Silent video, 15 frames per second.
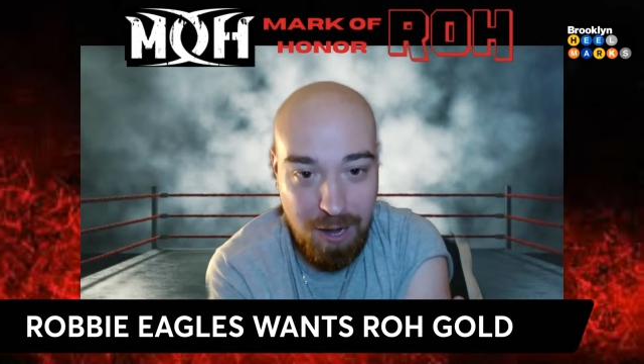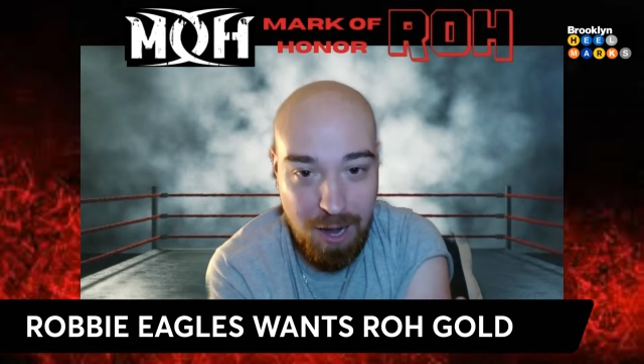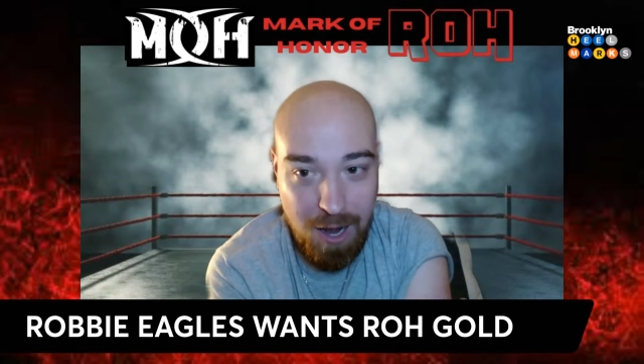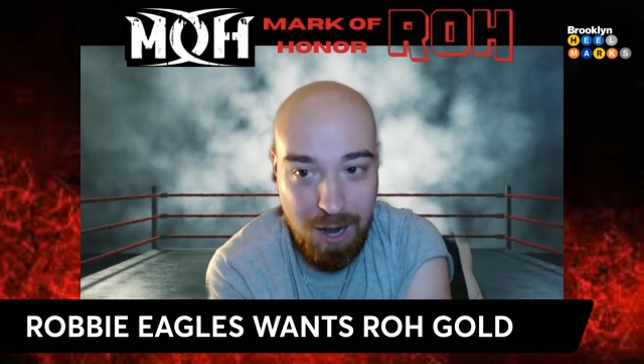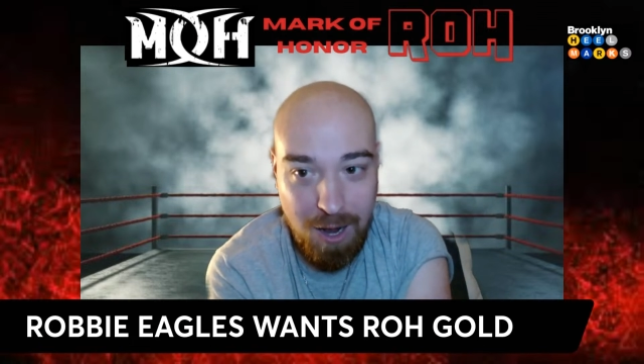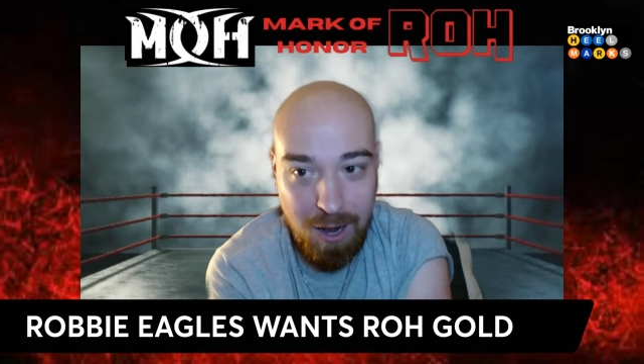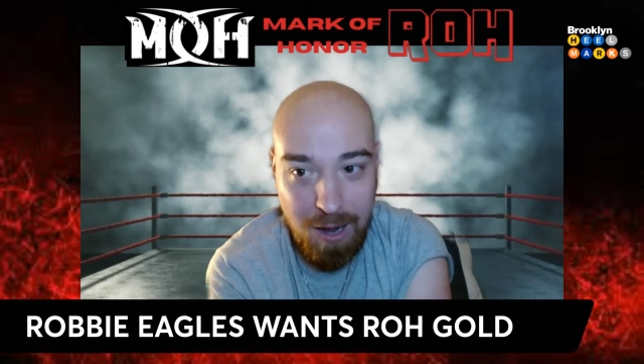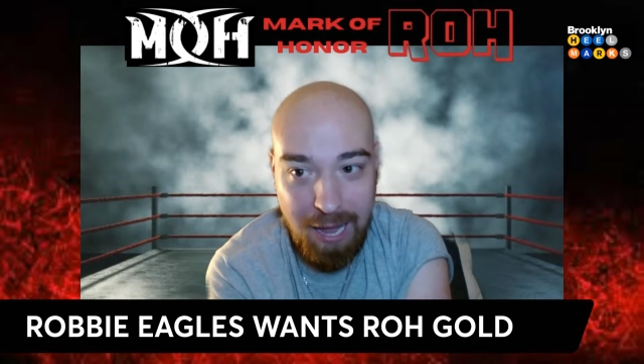
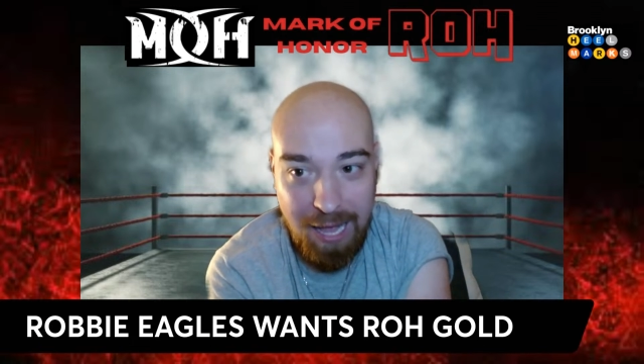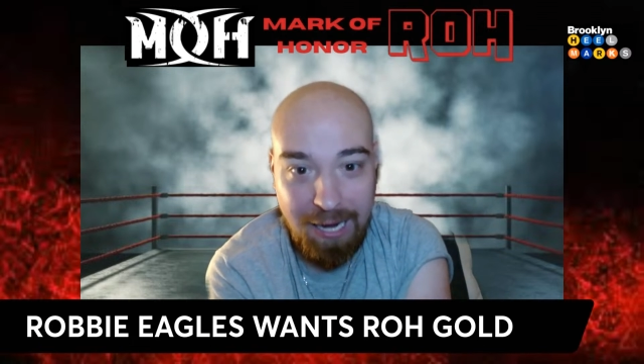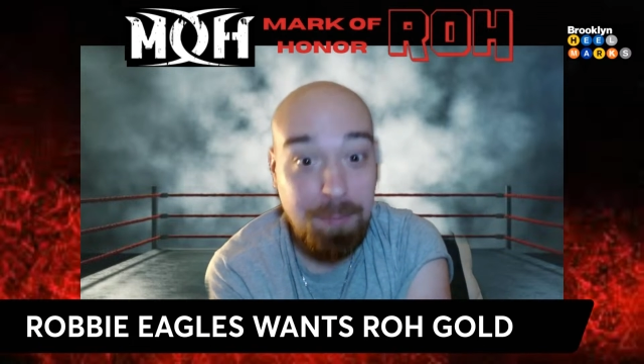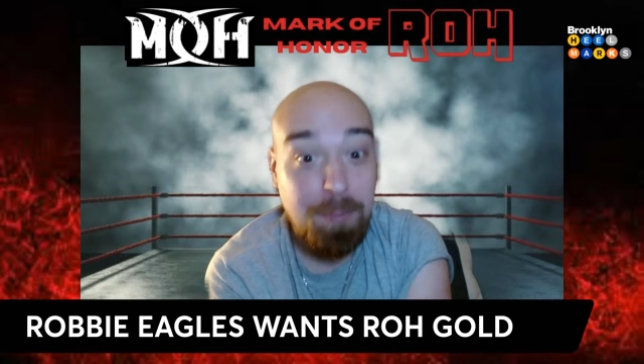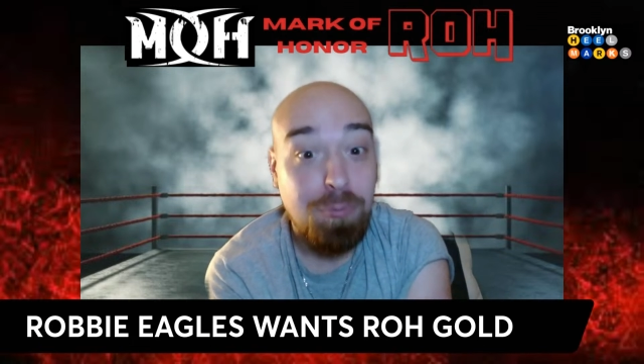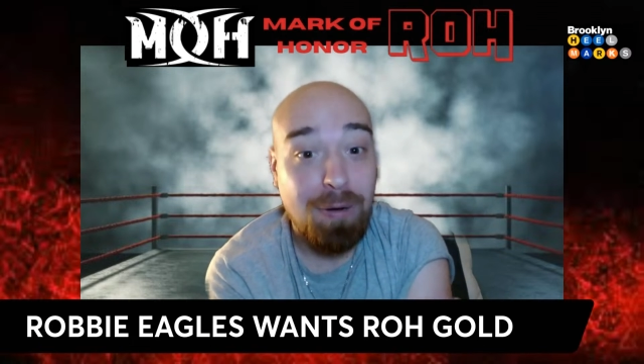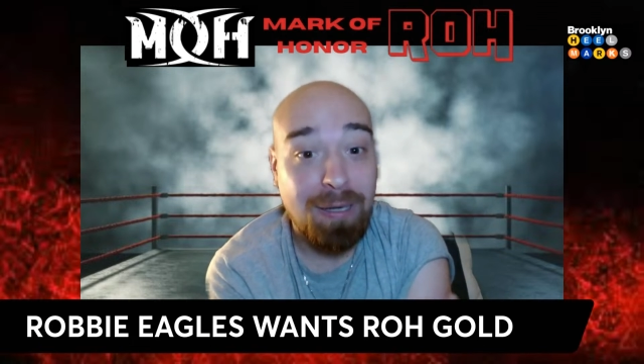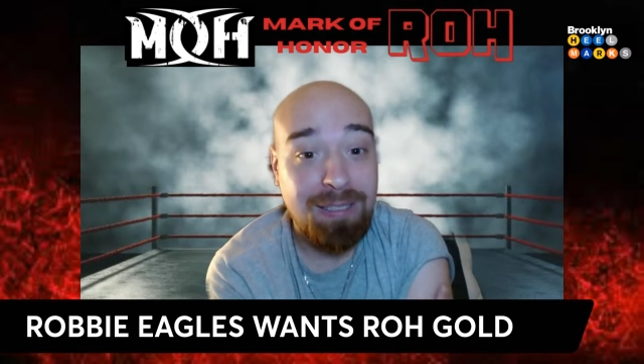an
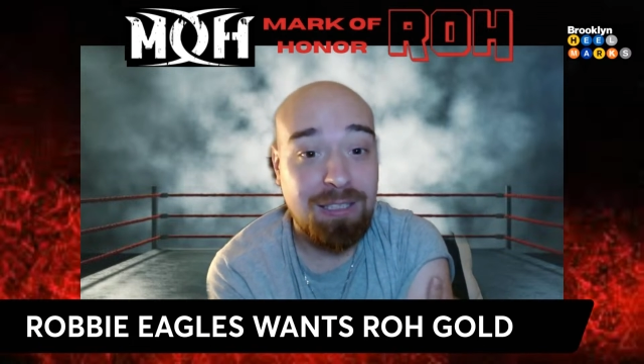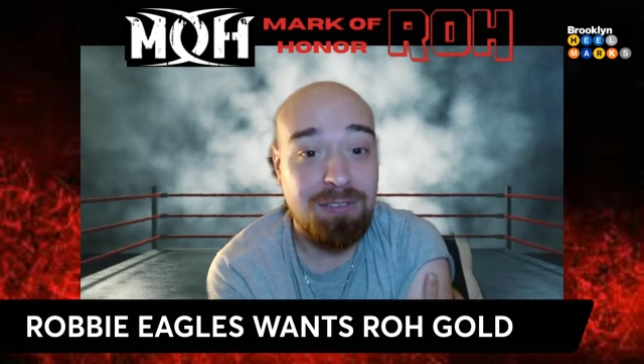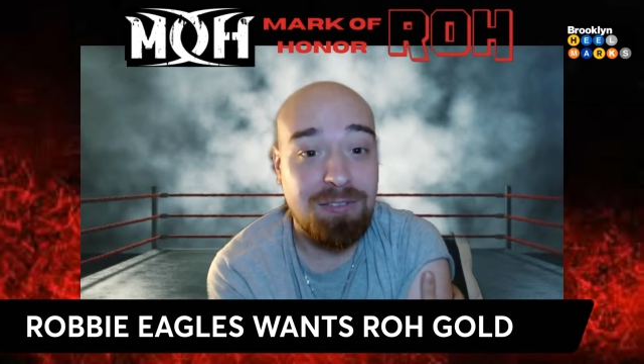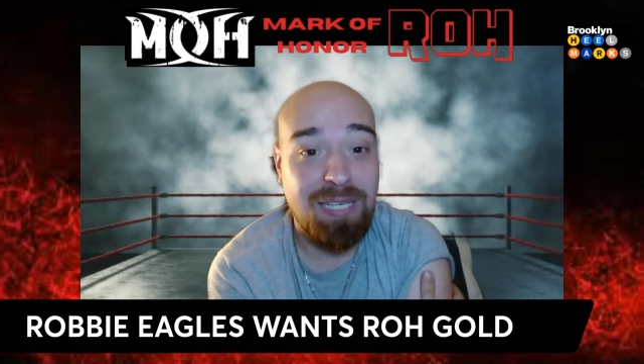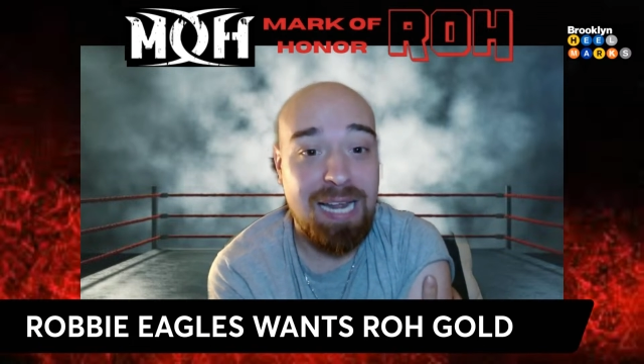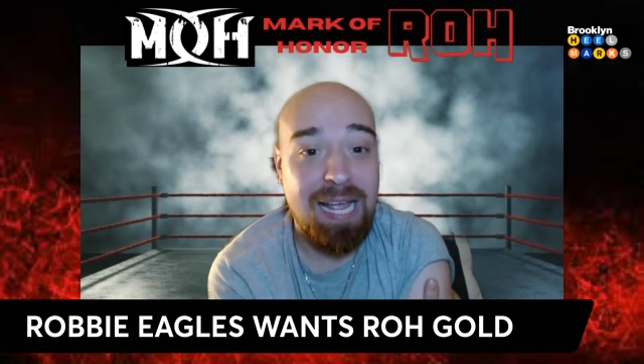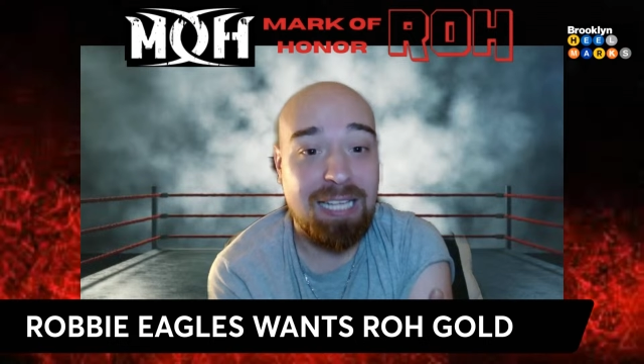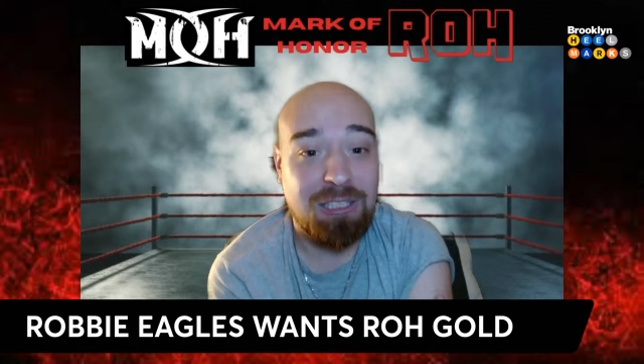impressive
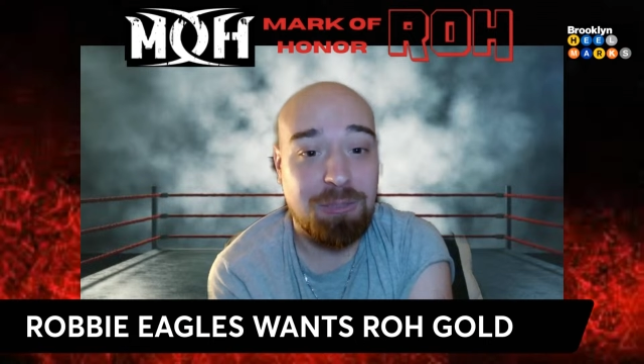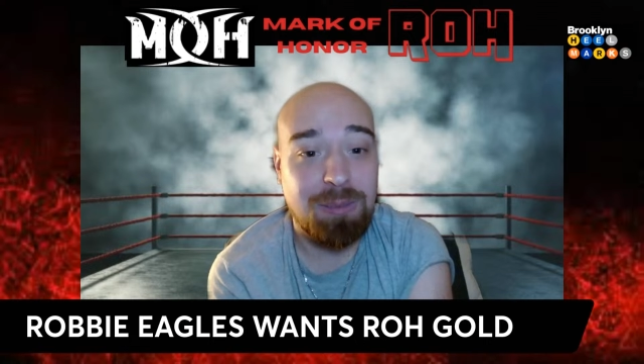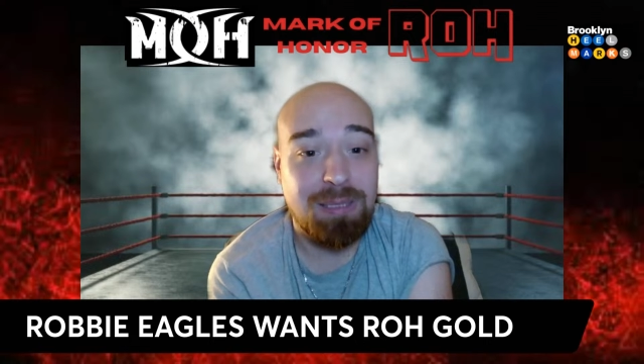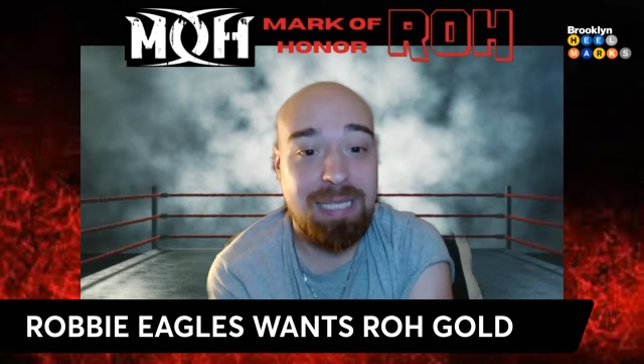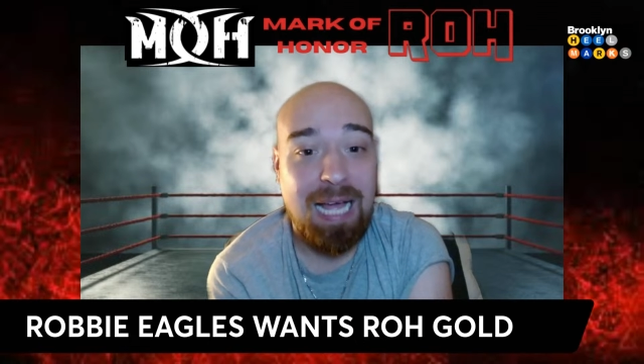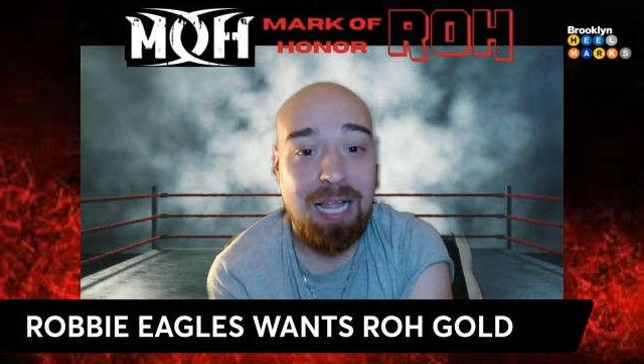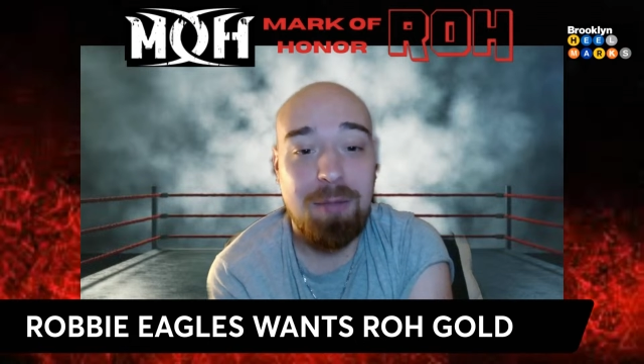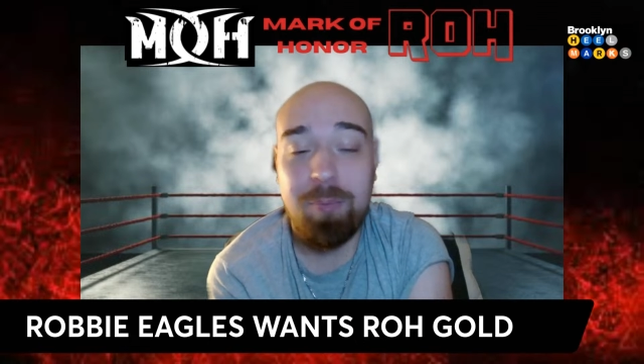enhancement
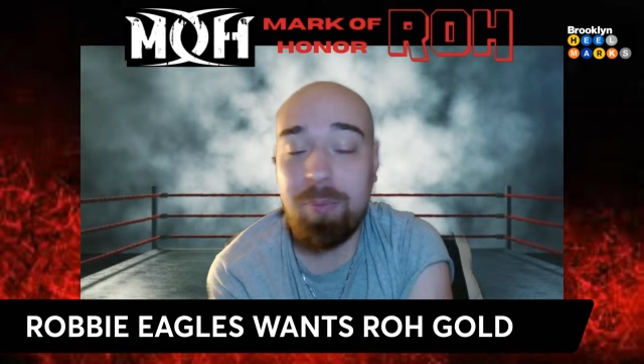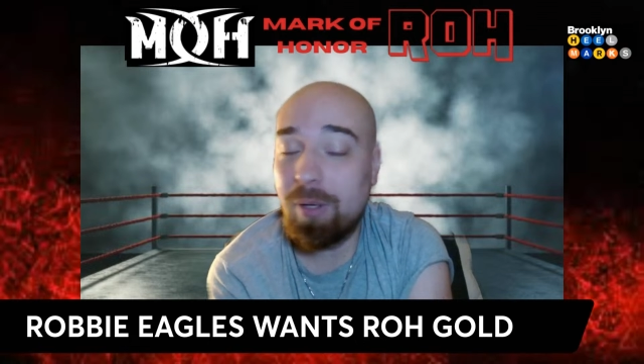talent,